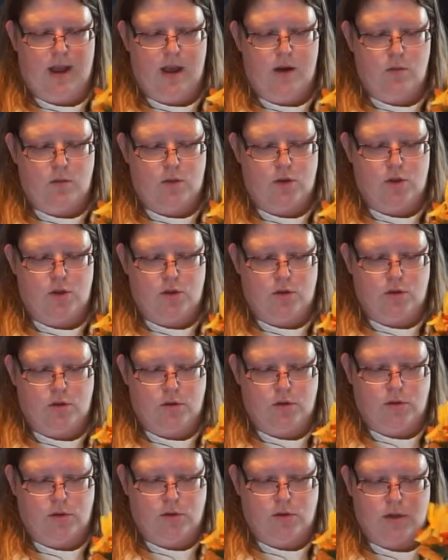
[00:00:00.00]
Ouch.
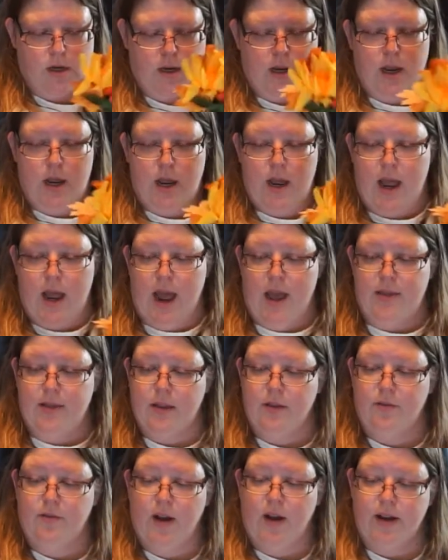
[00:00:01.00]
And
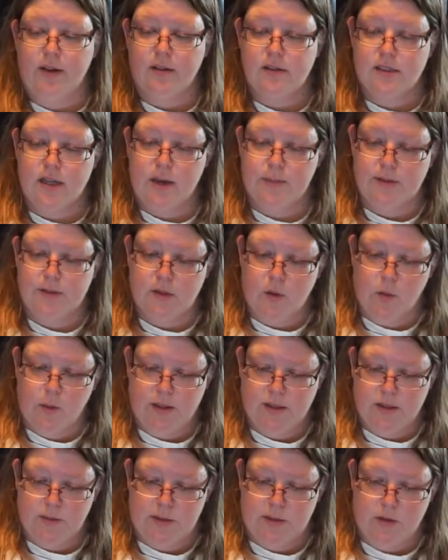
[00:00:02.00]
then the final step is
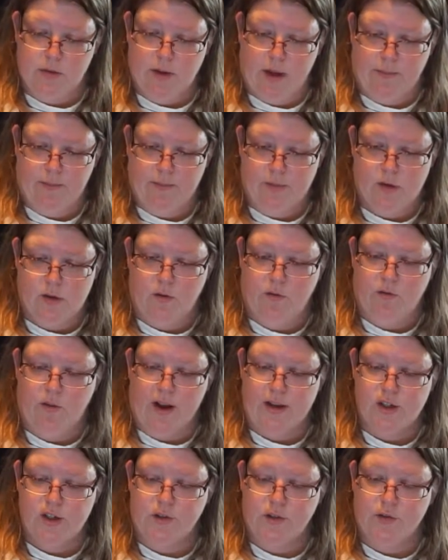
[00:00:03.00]
going to be, okay, so
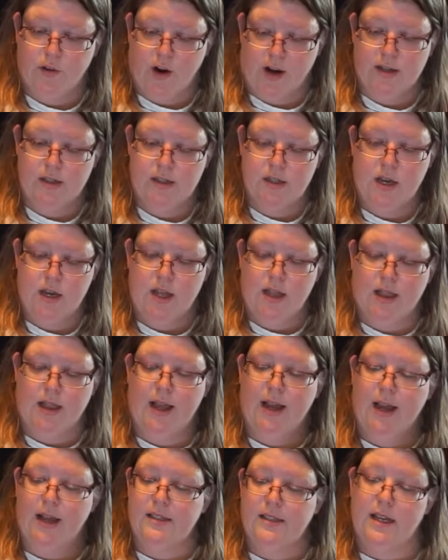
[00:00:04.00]
find your front.
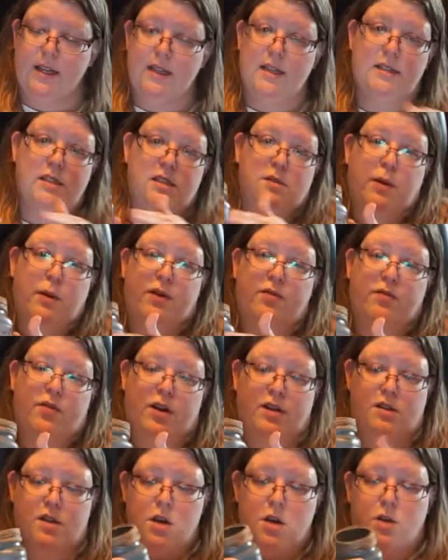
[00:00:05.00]
Like I said, this is my
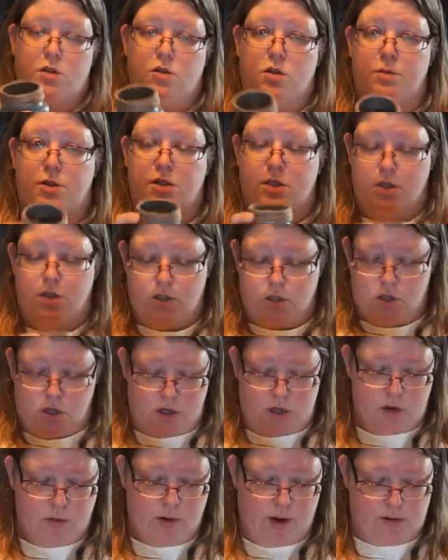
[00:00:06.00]
front. So I'm just gonna
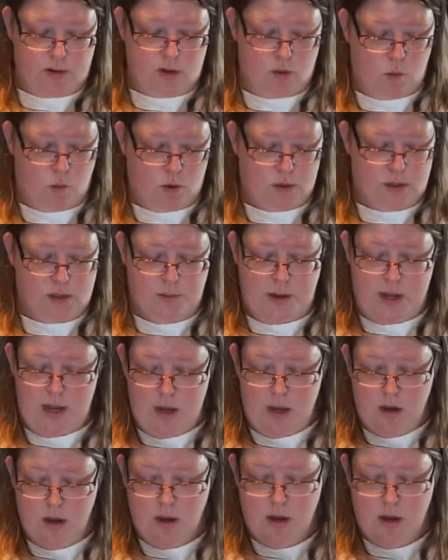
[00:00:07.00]
turn it around towards me.